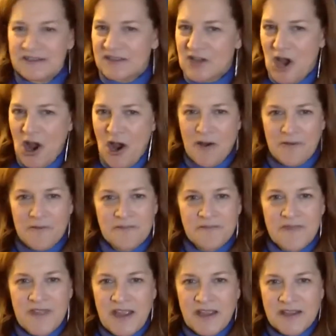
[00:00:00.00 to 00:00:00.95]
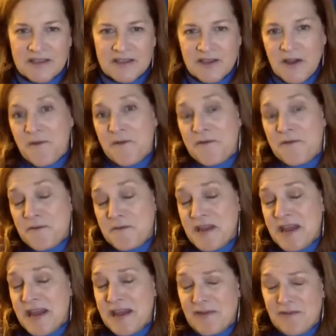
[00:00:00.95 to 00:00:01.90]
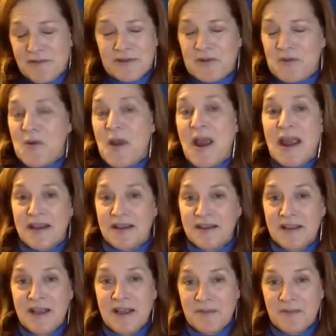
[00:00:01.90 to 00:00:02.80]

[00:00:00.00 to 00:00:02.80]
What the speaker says: go. And so for me, it was great.